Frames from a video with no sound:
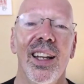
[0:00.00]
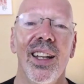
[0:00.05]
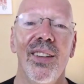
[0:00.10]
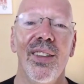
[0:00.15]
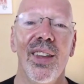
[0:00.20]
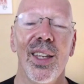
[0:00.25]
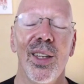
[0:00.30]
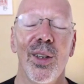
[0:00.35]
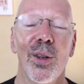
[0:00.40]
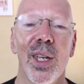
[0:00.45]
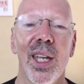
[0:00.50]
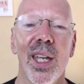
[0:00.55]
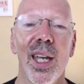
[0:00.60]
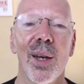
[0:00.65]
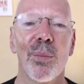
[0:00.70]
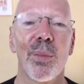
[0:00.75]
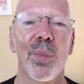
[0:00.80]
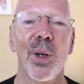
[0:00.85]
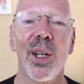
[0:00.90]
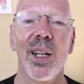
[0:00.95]
that you
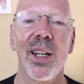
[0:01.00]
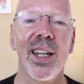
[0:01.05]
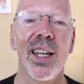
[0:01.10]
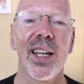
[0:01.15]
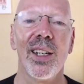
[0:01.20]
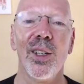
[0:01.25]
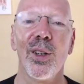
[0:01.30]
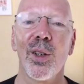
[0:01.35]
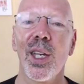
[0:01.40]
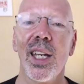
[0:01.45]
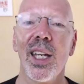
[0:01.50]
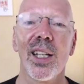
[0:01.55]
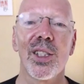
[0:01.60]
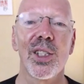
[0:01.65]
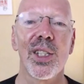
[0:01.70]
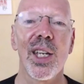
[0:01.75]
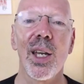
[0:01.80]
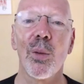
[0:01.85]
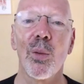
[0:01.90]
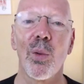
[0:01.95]
can't put it in. You can't
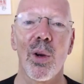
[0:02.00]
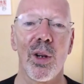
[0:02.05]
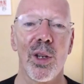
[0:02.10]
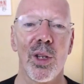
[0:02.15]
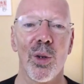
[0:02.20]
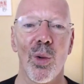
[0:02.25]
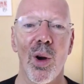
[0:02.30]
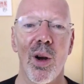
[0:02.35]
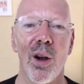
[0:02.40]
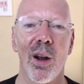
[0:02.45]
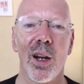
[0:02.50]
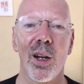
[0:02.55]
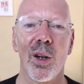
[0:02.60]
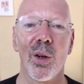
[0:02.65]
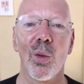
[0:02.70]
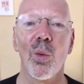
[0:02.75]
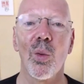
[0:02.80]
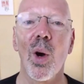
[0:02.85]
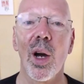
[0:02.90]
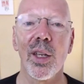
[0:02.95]
say where you are,
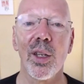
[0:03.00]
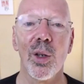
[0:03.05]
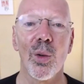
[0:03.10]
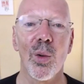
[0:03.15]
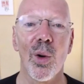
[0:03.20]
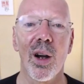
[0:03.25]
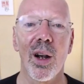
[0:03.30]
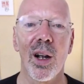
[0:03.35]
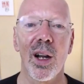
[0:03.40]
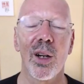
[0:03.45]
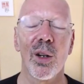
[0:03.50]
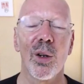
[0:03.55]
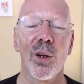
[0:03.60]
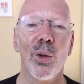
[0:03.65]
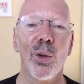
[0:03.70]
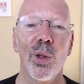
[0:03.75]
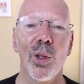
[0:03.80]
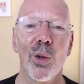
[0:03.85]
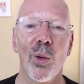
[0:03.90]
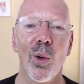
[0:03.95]
what you are, who
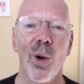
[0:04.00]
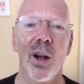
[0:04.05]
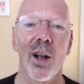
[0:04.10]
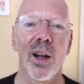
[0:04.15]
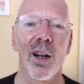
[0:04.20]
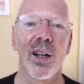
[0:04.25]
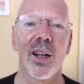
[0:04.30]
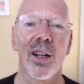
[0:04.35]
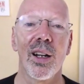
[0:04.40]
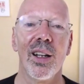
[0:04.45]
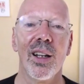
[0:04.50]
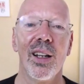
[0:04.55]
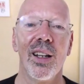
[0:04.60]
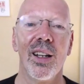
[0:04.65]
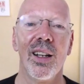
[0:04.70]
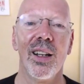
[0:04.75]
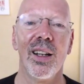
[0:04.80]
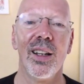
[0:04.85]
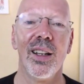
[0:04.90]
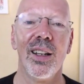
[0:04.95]
you are.
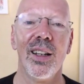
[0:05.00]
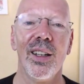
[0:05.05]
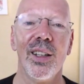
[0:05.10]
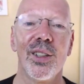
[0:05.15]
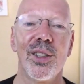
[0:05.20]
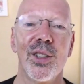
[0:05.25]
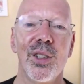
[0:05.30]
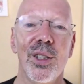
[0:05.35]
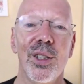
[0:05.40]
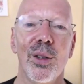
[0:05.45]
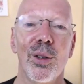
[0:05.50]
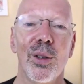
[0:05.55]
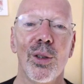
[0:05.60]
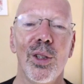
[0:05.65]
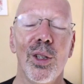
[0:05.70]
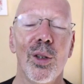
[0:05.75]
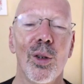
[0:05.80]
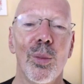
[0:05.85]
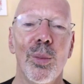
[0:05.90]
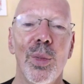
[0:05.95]
It's, you're,
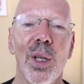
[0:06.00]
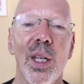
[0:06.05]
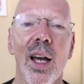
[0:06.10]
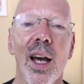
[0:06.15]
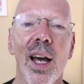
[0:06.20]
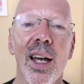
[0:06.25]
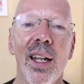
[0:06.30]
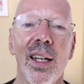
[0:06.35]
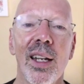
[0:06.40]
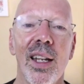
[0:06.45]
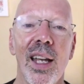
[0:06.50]
you're beyond